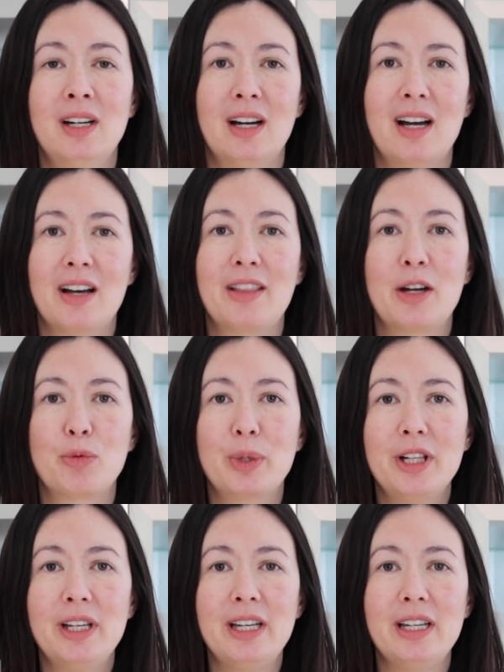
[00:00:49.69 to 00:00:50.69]
that
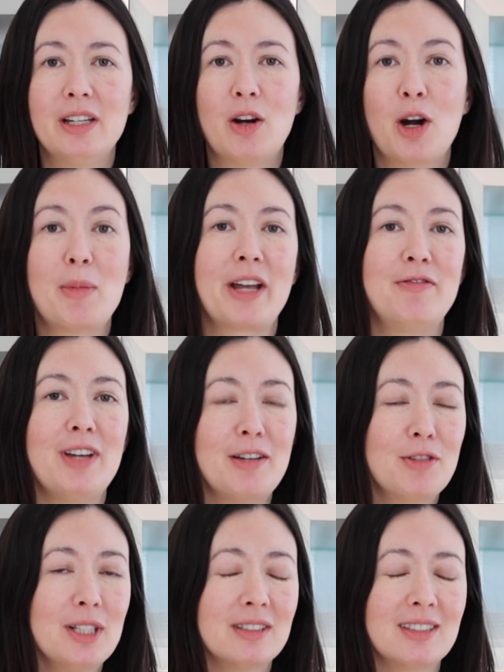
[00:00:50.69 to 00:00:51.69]
really are my
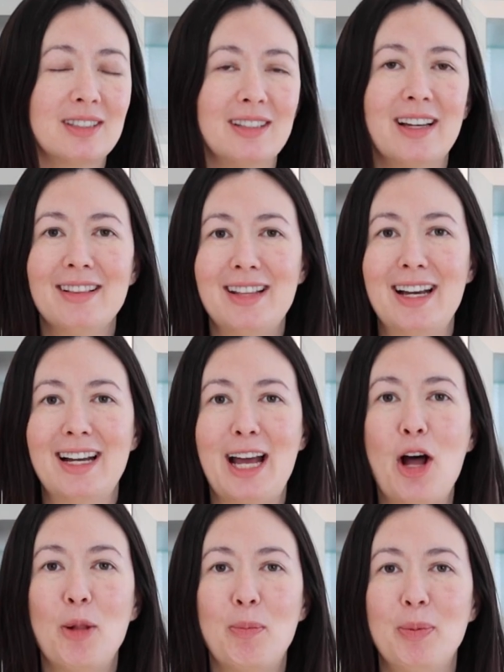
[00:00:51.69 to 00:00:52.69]
favorites and that
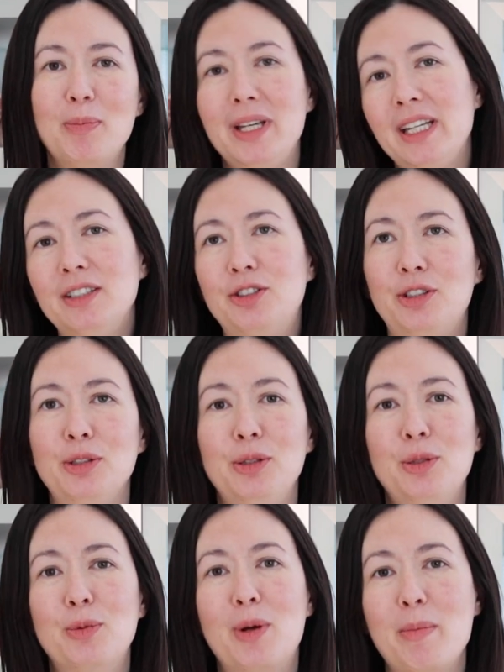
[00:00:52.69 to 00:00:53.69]
help me
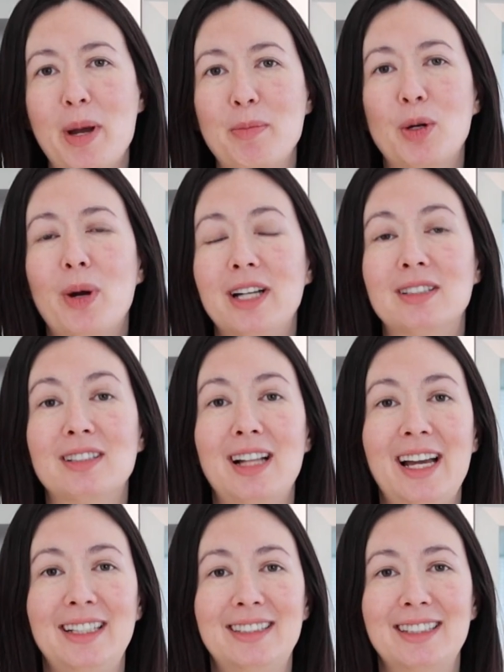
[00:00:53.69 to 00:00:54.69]
to remember what it's
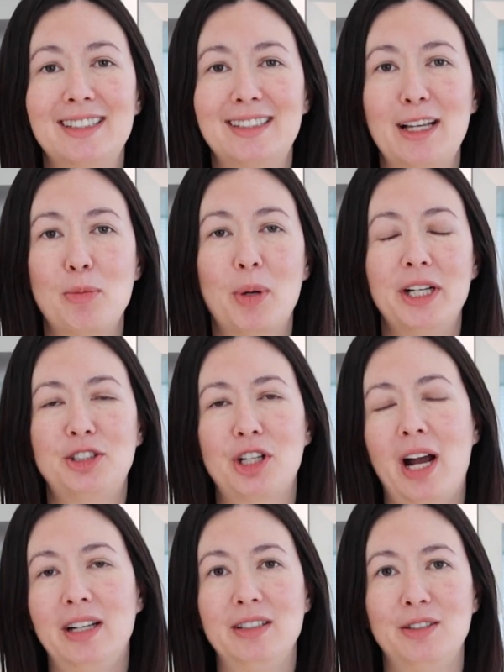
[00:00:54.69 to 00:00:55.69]
like to celebrate
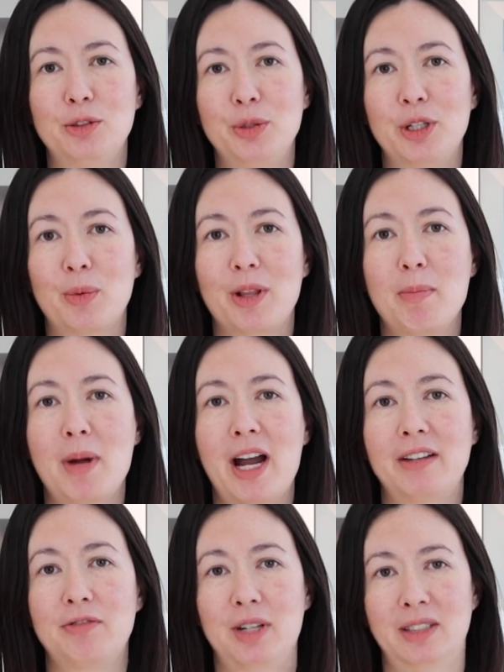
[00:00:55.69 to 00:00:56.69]
Chinese New Year with
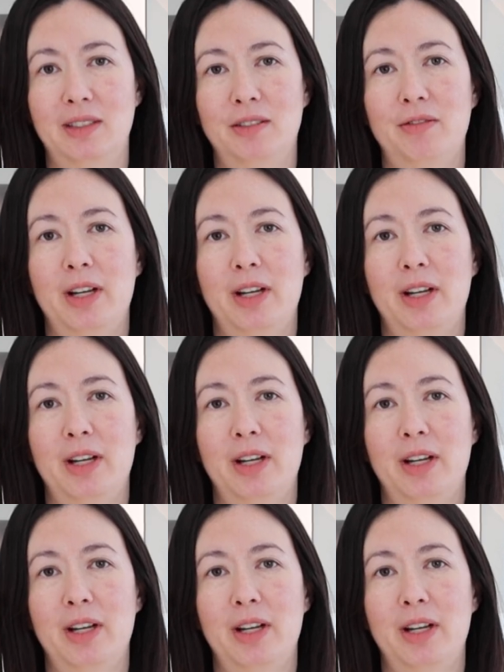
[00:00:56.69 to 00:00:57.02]
my friends and